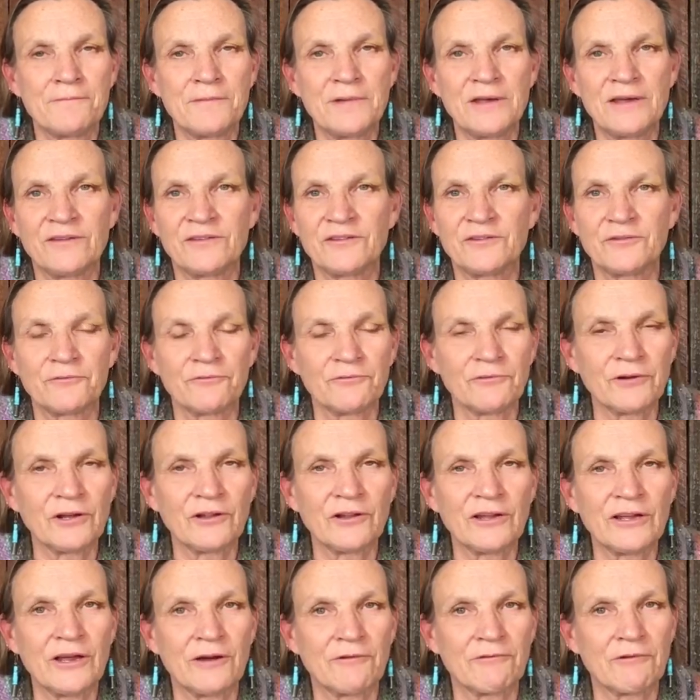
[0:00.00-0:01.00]
It's
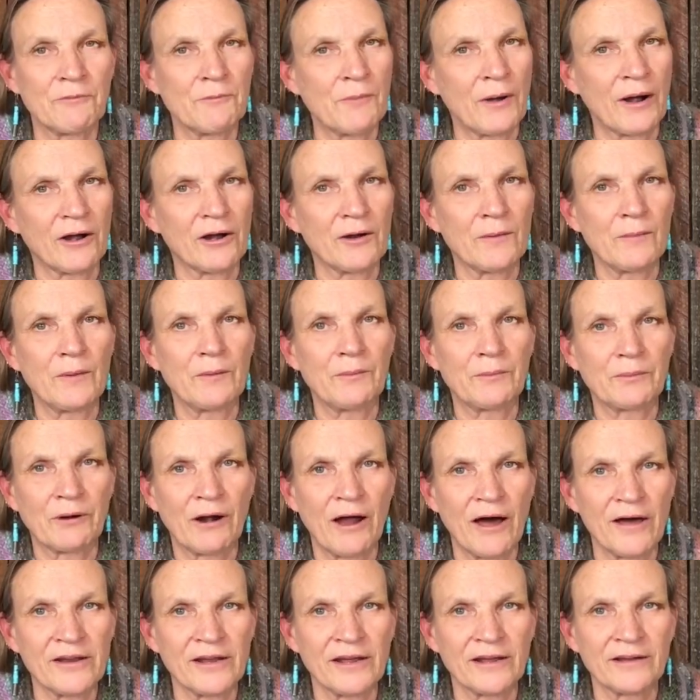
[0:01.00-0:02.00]
really a remarkable
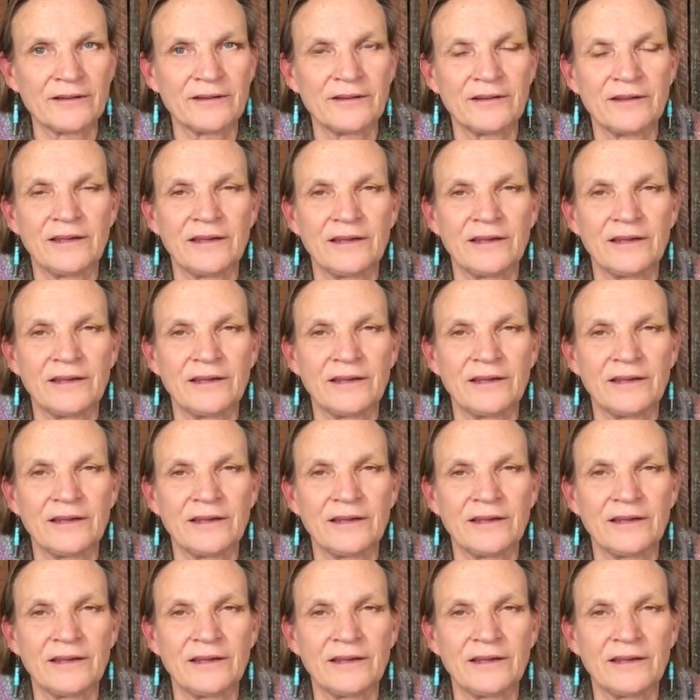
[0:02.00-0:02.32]
product.